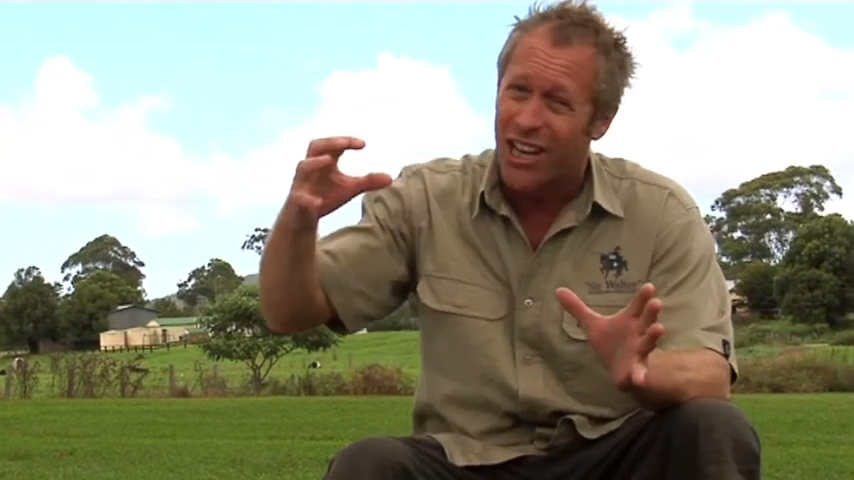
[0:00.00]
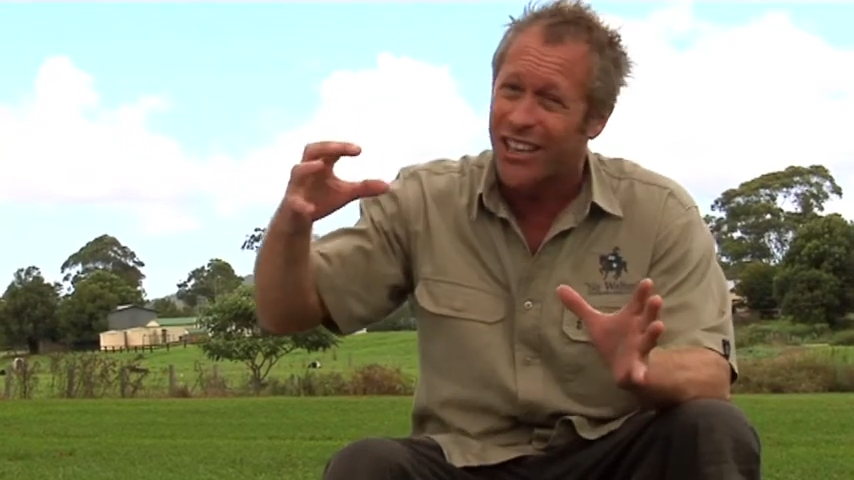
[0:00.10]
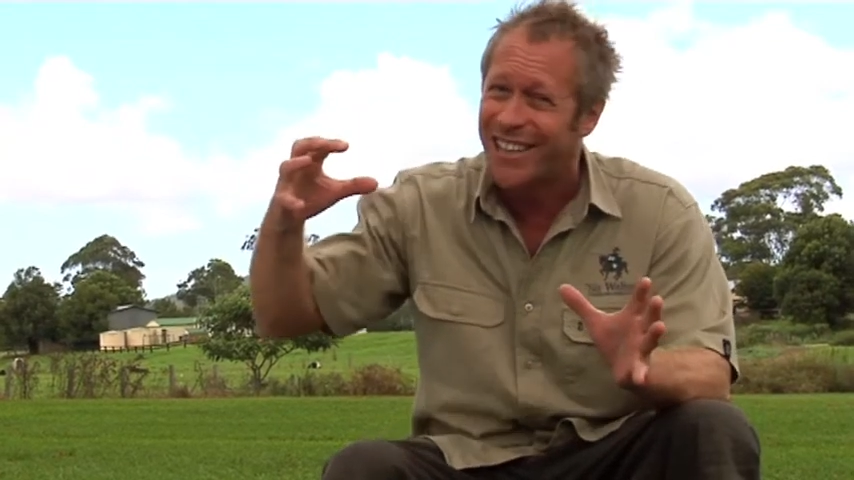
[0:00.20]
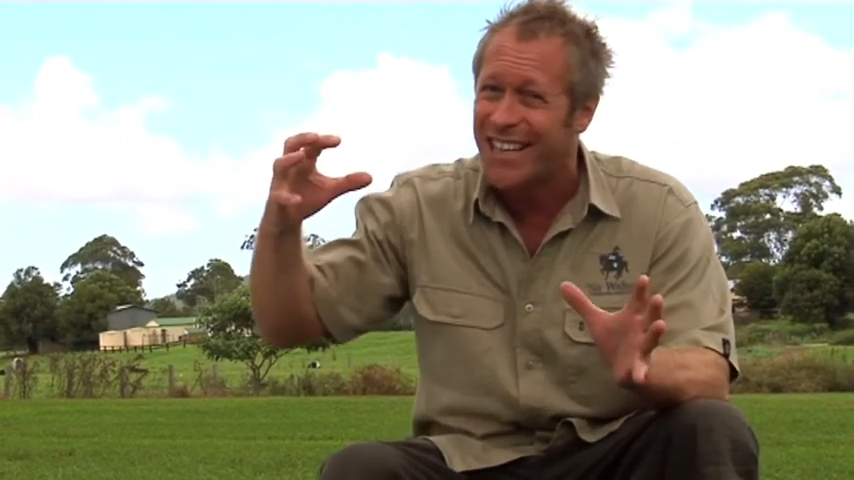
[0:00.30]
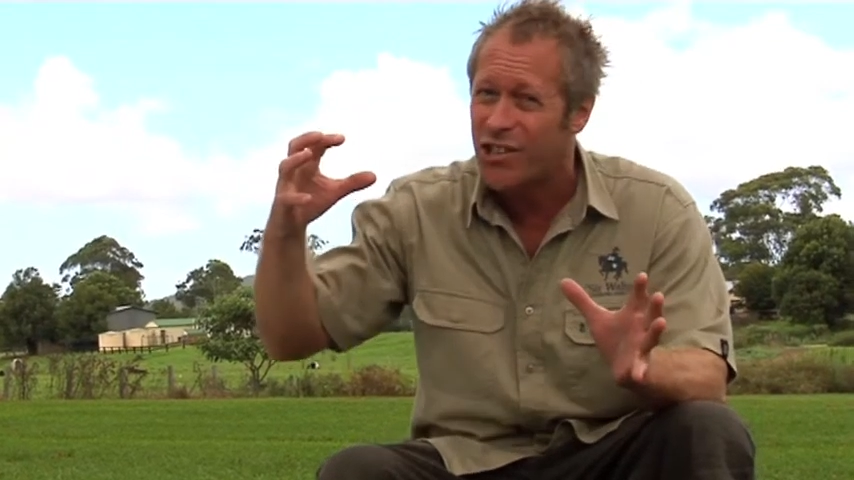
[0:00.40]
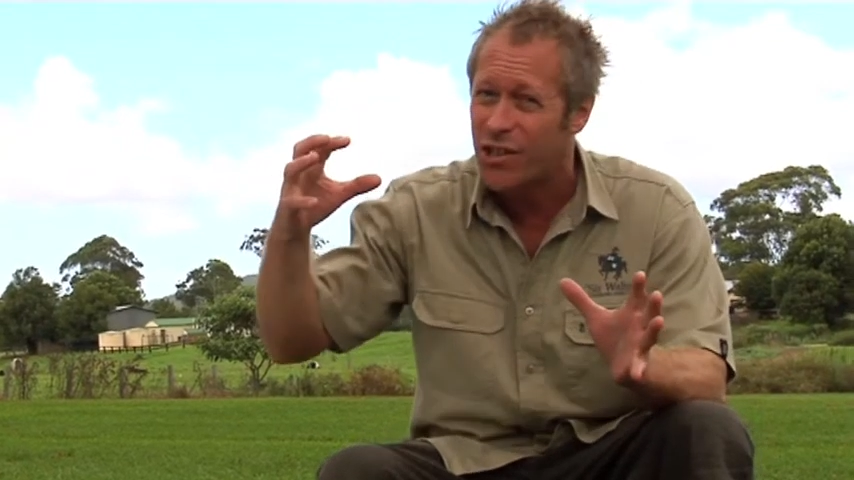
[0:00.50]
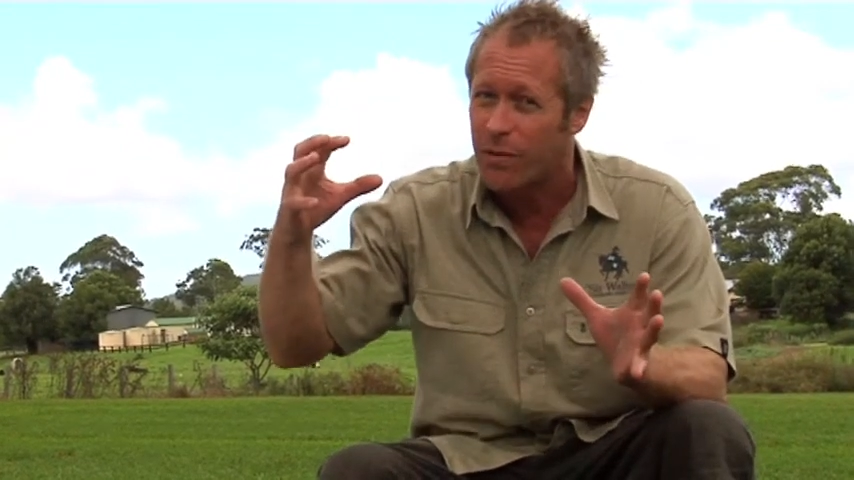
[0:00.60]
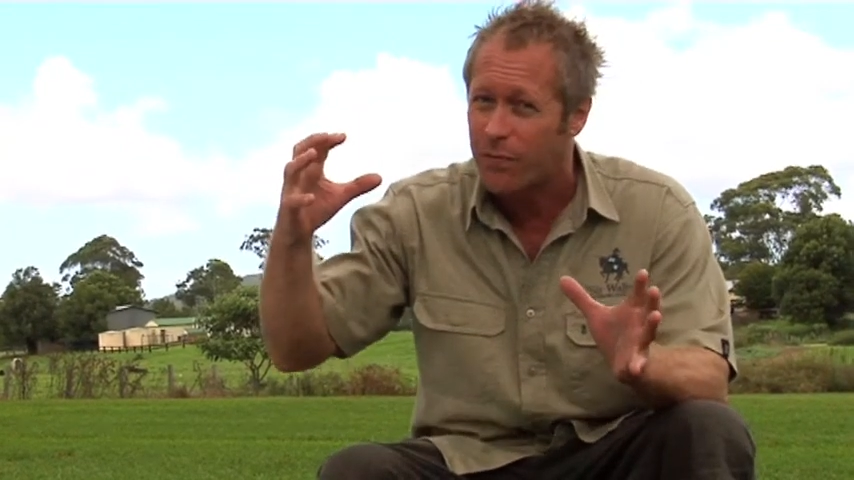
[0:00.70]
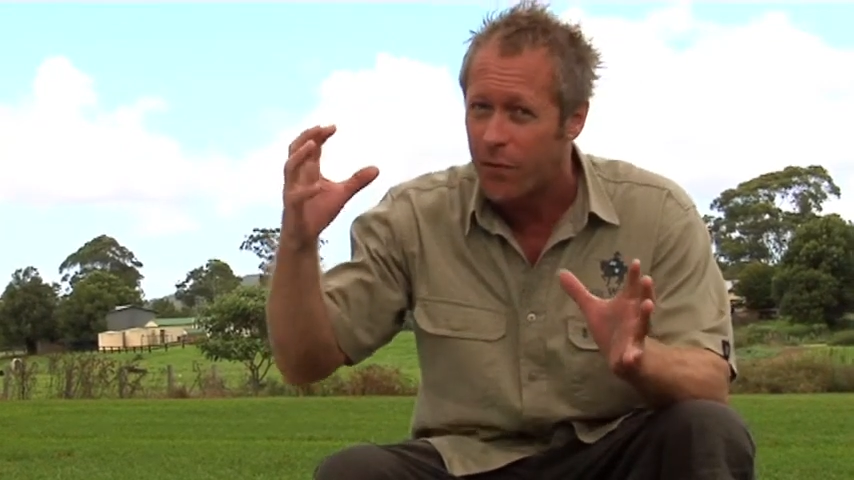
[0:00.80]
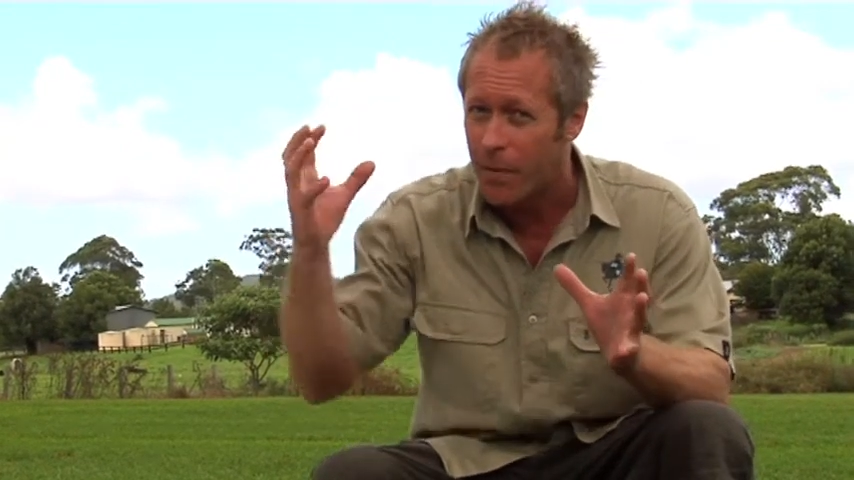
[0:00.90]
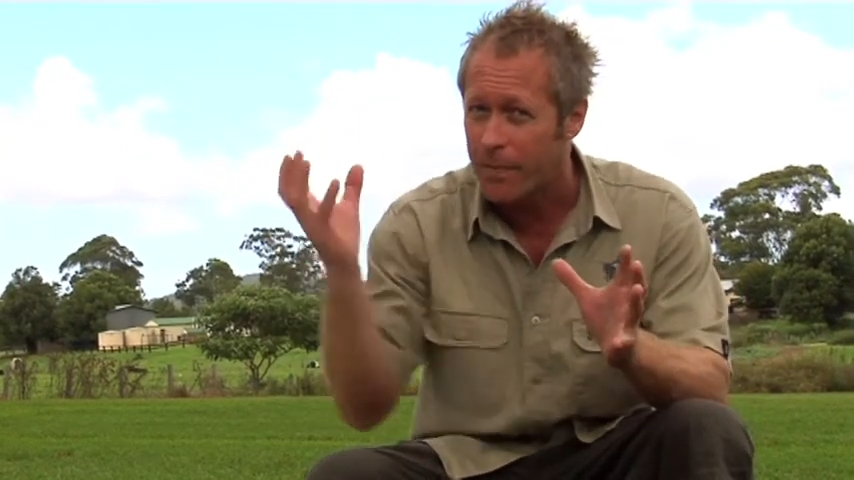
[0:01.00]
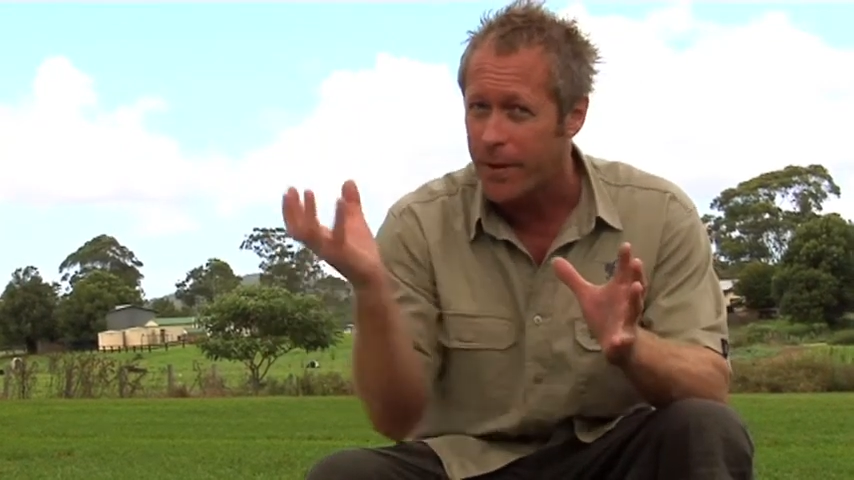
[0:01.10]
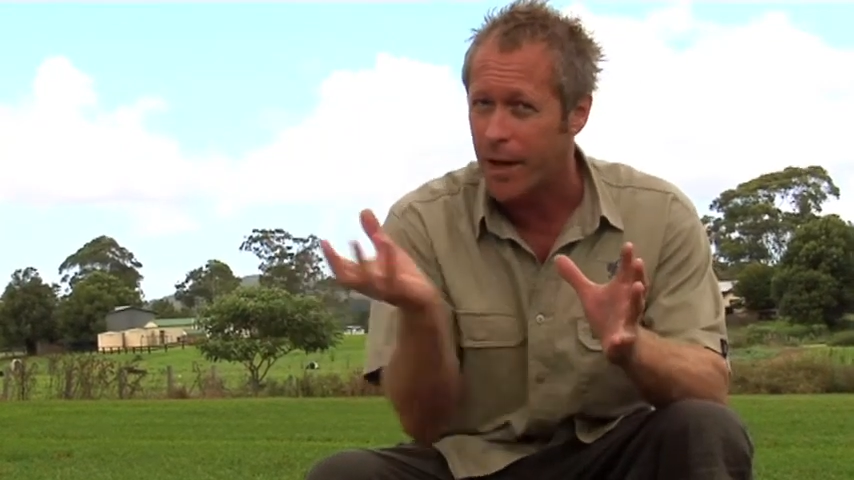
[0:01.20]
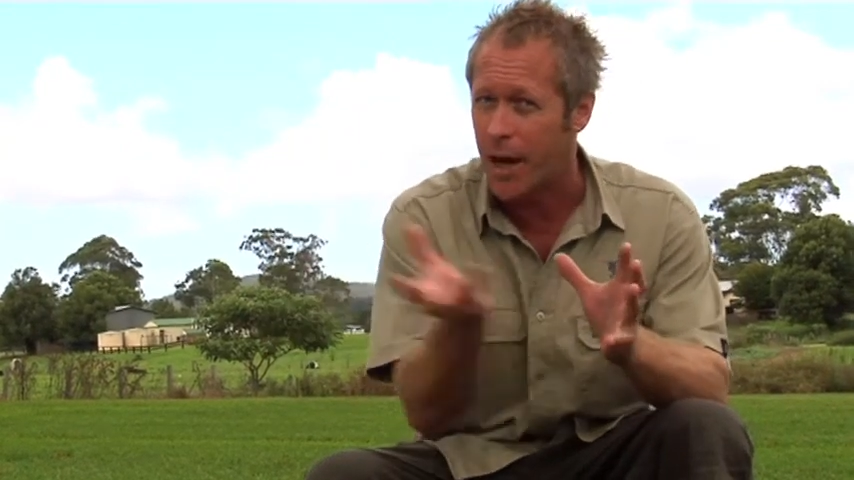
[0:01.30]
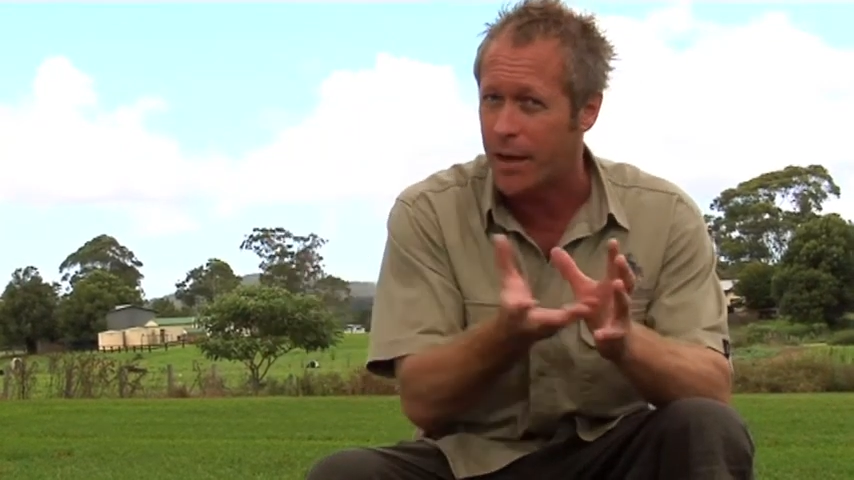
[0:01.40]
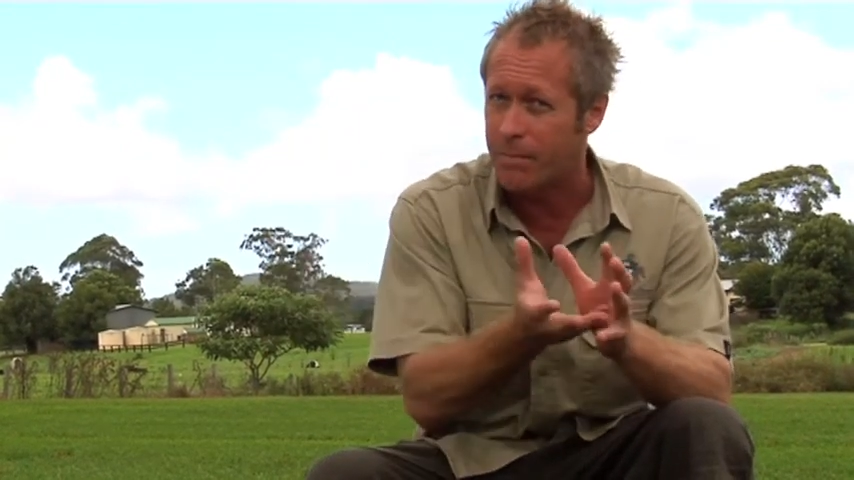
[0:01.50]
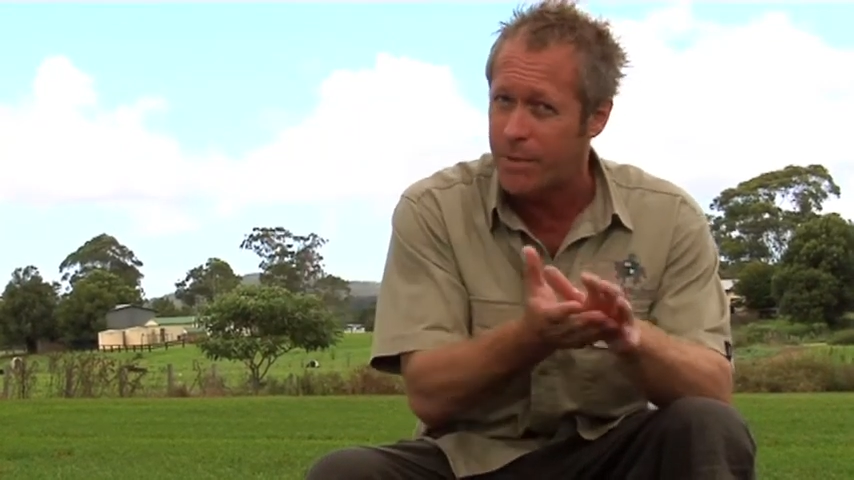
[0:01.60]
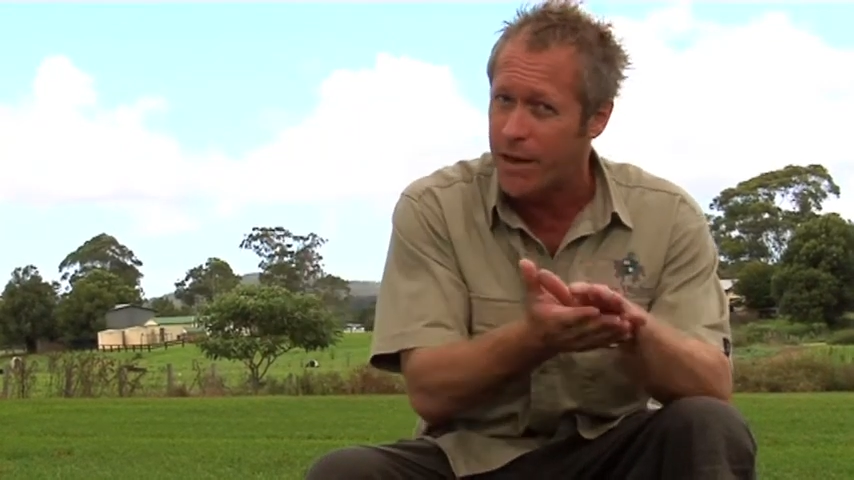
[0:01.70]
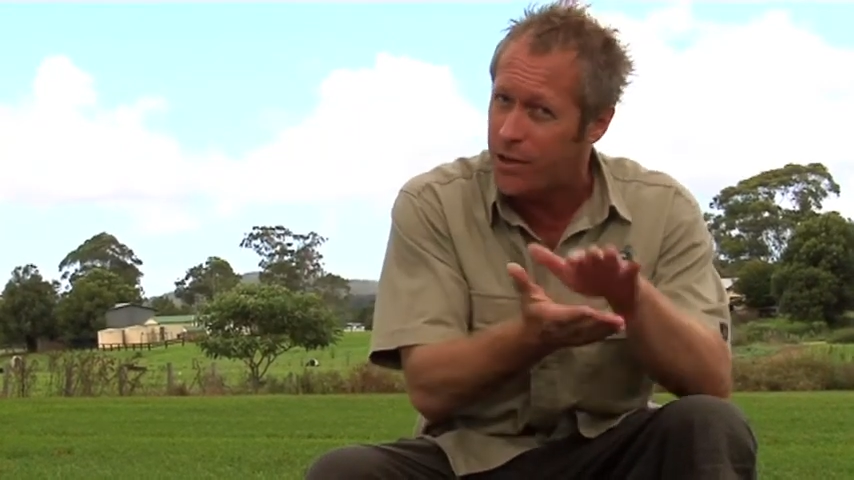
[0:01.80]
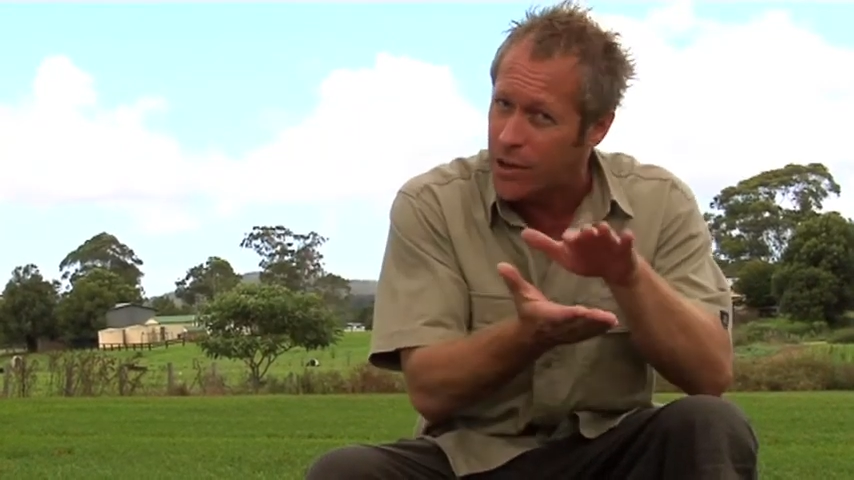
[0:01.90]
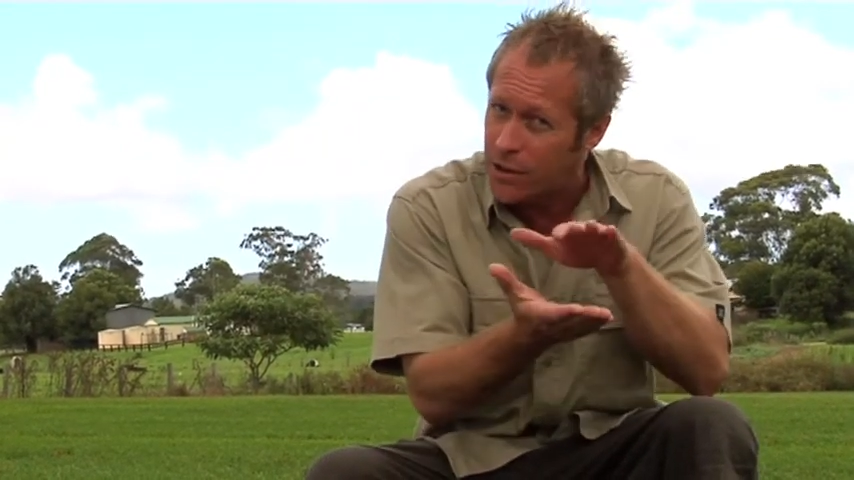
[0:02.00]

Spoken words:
are leaching from the garden beds